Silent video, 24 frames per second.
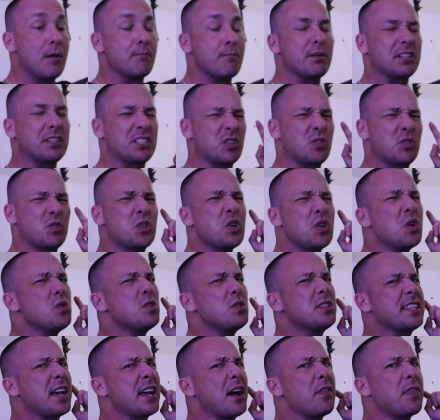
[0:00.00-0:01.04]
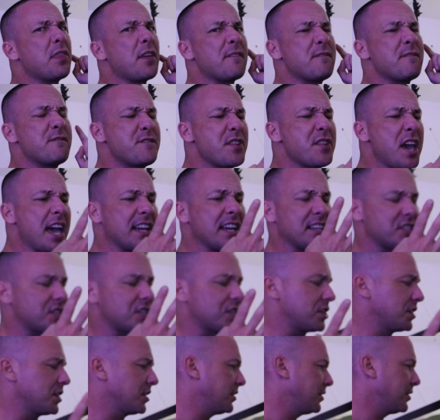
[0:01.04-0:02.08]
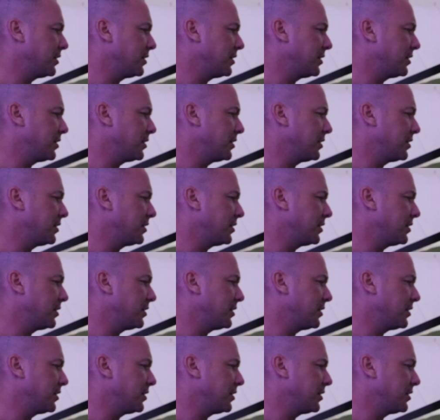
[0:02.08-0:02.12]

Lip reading: But you do sell the fish.